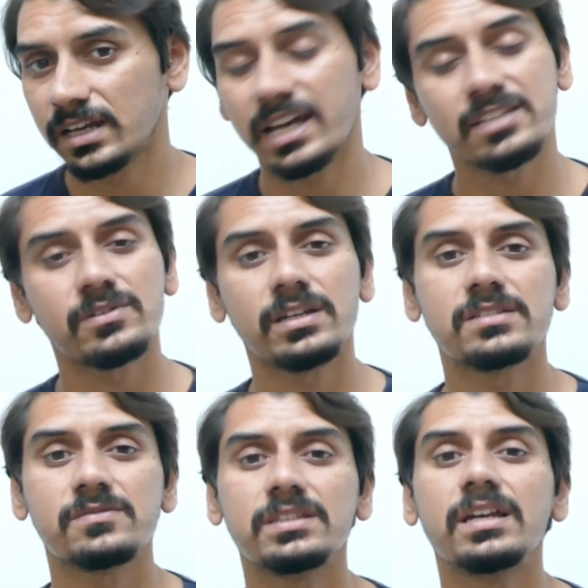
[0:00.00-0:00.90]
as well
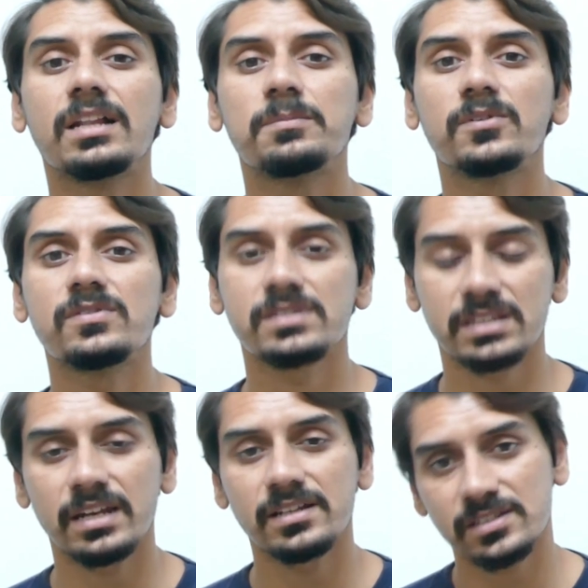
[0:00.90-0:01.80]
as with the help of
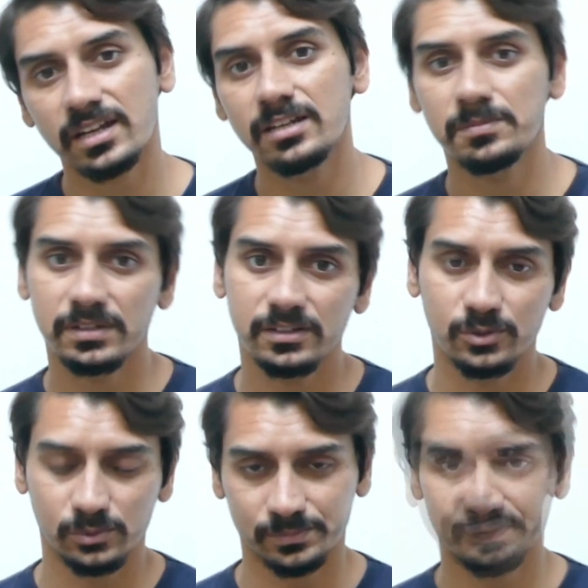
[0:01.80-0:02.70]
static
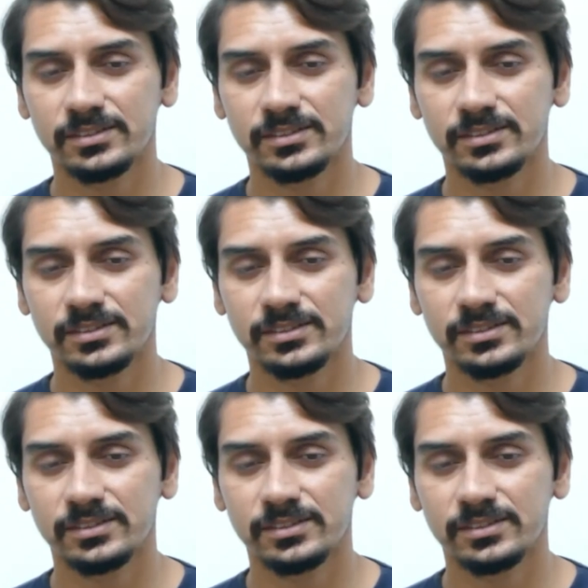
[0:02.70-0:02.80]
p2.